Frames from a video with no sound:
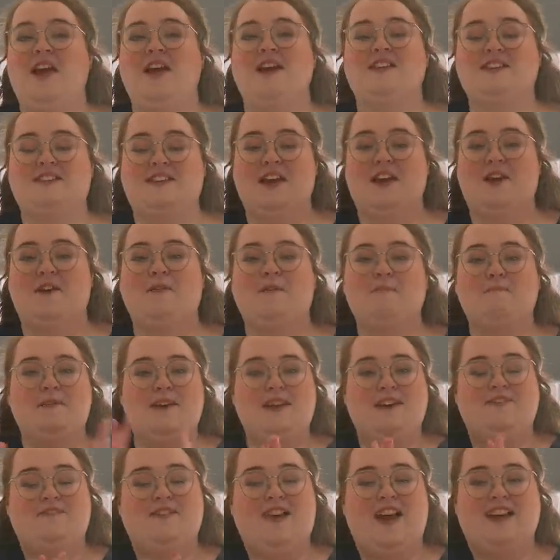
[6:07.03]
So
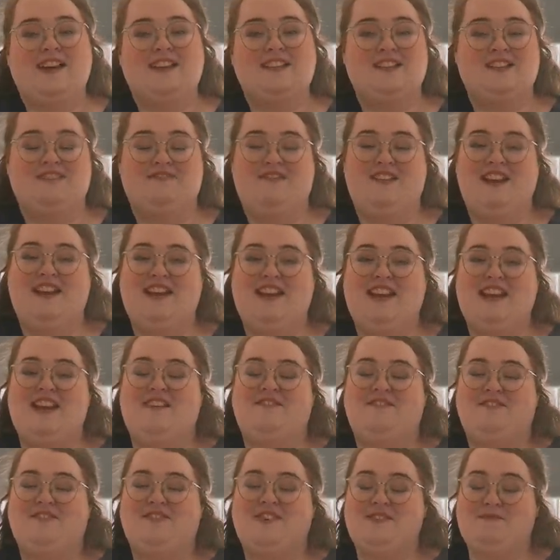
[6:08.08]
big thanks to Readly
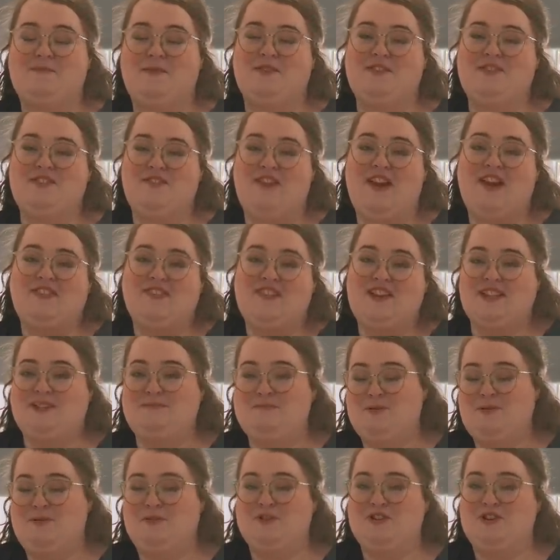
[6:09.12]
for sponsoring this
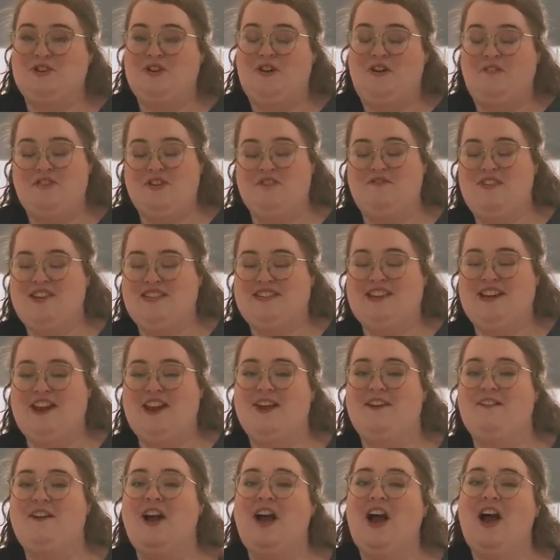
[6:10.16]
portion of the
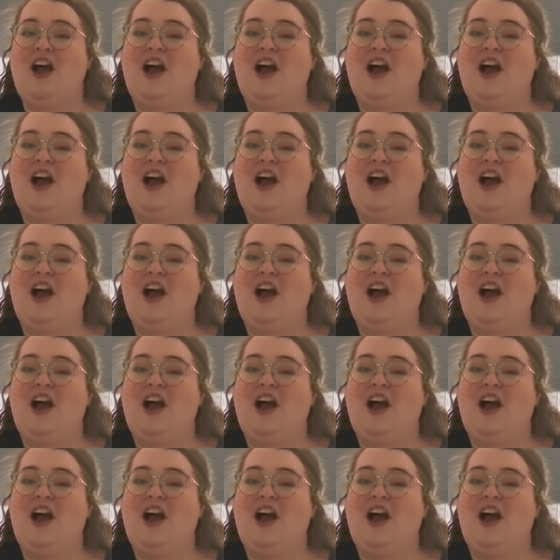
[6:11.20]
video.